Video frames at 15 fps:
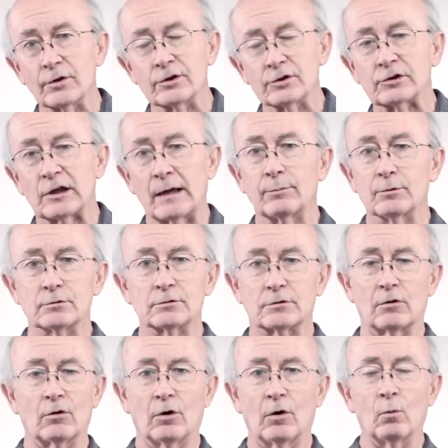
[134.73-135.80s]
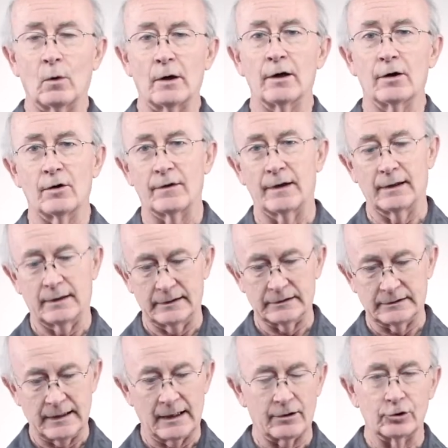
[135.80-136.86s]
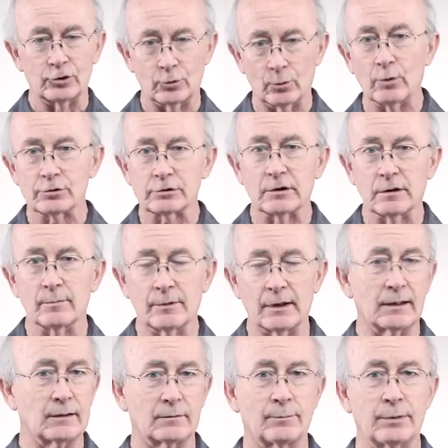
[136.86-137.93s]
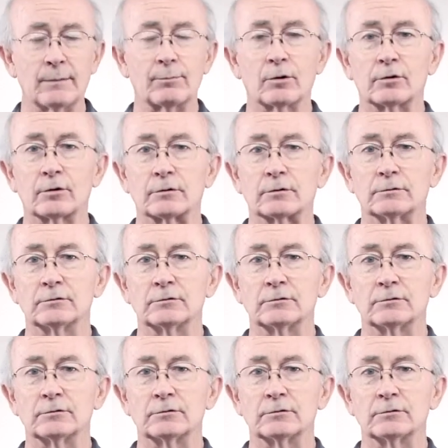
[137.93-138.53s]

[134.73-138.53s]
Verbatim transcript: the disciples are aware that it's down at Jerusalem that people are